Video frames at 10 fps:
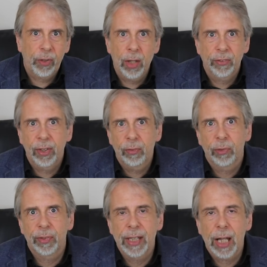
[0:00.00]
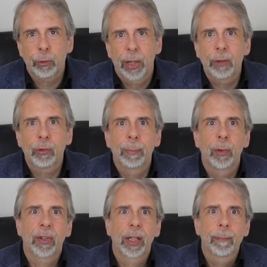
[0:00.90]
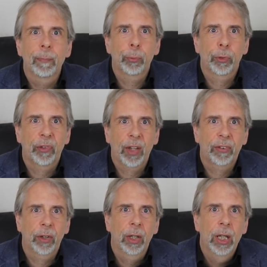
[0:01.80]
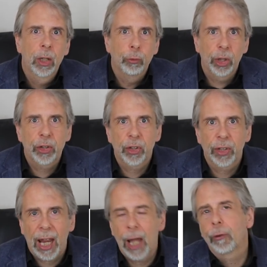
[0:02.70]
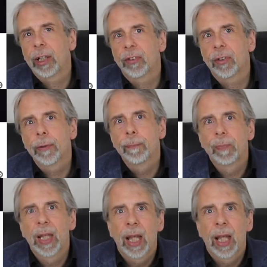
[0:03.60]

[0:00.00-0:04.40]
sciences for the Natural History Museum, Professor Richard Herrington,